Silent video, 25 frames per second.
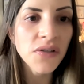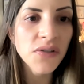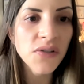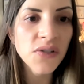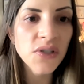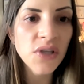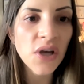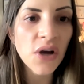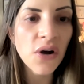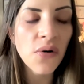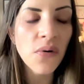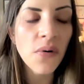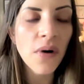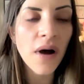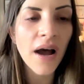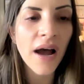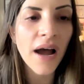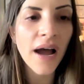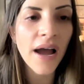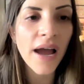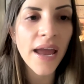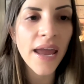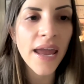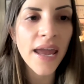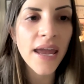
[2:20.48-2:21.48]
So
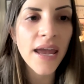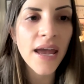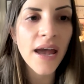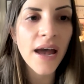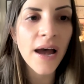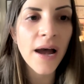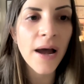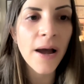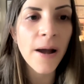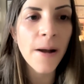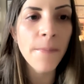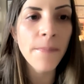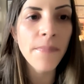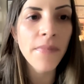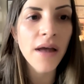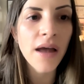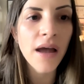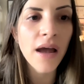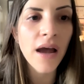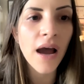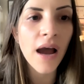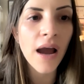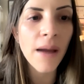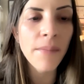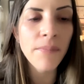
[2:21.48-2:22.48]
I um,
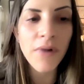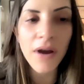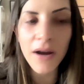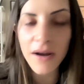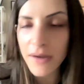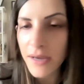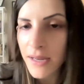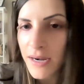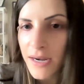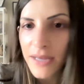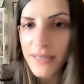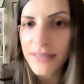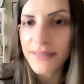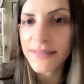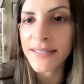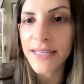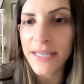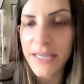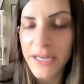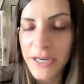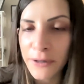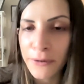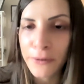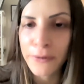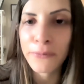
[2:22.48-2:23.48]
I'm not going to
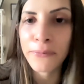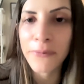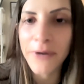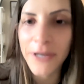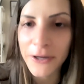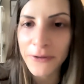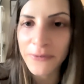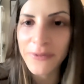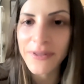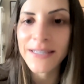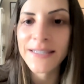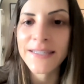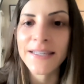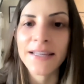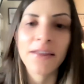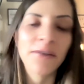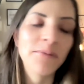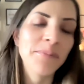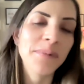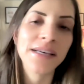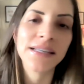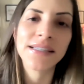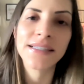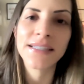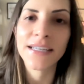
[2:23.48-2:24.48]
sit here and read you the
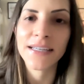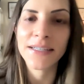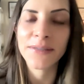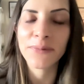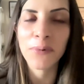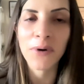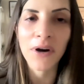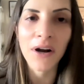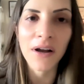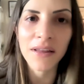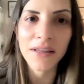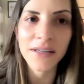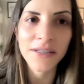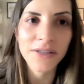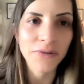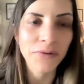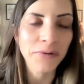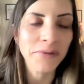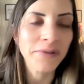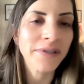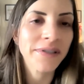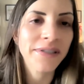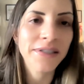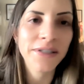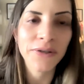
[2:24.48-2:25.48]
syllabus because we're all
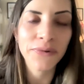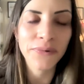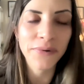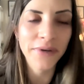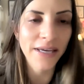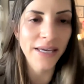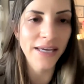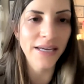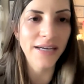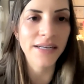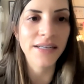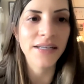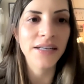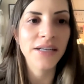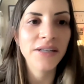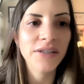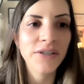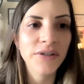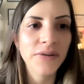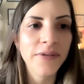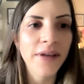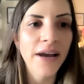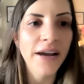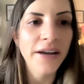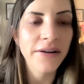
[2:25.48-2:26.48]
adults. You can
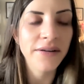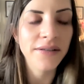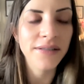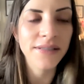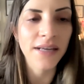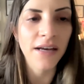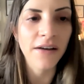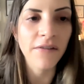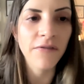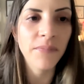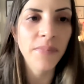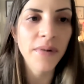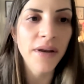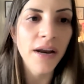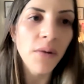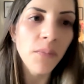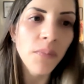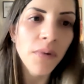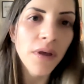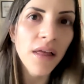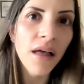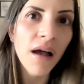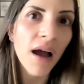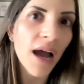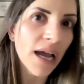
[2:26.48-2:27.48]
do that yourself, but I
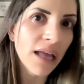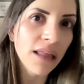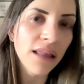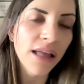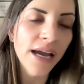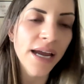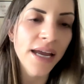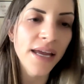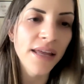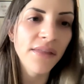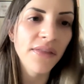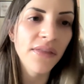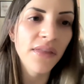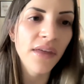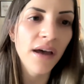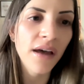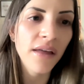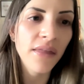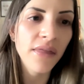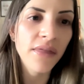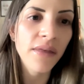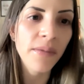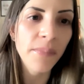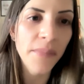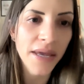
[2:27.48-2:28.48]
will highlight
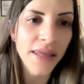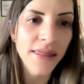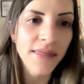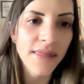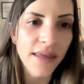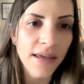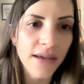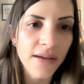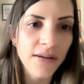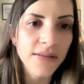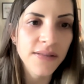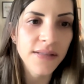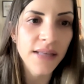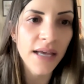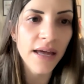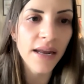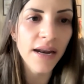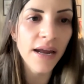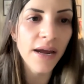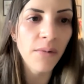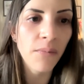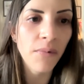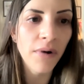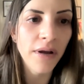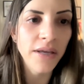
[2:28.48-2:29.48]
the main things
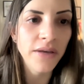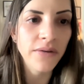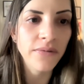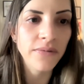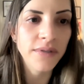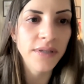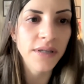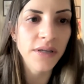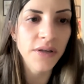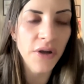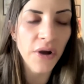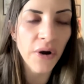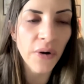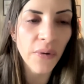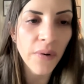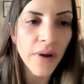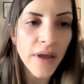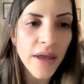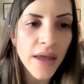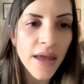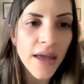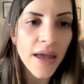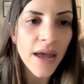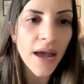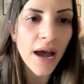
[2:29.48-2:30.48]
that I want you to know.